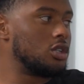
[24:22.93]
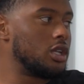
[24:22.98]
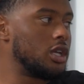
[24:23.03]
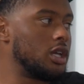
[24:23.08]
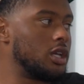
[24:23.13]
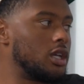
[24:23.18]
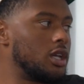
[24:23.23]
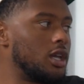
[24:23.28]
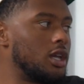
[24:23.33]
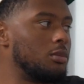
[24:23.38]
So they
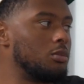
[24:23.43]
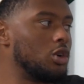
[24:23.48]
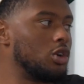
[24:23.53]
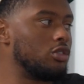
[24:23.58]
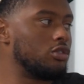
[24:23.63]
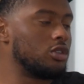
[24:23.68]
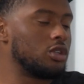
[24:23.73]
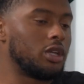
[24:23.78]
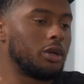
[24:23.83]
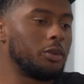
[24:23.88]
came
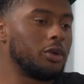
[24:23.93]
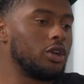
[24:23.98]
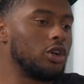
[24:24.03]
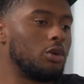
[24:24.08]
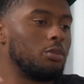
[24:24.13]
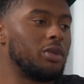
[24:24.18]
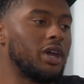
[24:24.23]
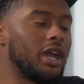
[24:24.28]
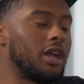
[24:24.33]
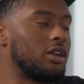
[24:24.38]
over. They would go
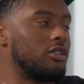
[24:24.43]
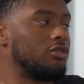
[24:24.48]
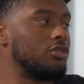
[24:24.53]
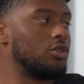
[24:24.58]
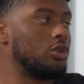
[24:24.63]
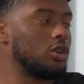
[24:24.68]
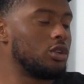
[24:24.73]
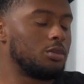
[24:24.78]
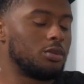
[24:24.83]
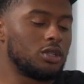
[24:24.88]
back and
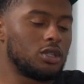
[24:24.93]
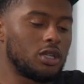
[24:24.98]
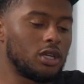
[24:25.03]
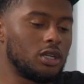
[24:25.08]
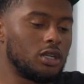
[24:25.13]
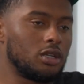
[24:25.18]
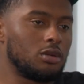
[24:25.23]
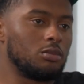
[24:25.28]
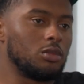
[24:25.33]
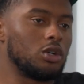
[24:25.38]
forth, but they
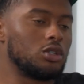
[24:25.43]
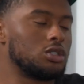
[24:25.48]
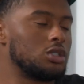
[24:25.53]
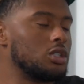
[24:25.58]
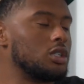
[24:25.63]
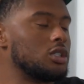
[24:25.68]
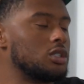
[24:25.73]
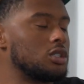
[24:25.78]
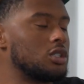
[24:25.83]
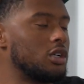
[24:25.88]
did most of
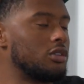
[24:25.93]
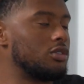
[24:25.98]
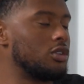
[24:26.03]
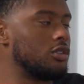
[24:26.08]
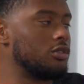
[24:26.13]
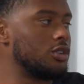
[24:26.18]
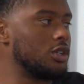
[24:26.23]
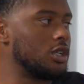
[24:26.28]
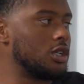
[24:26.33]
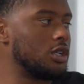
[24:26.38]
their stuff
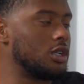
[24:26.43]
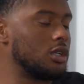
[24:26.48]
over here.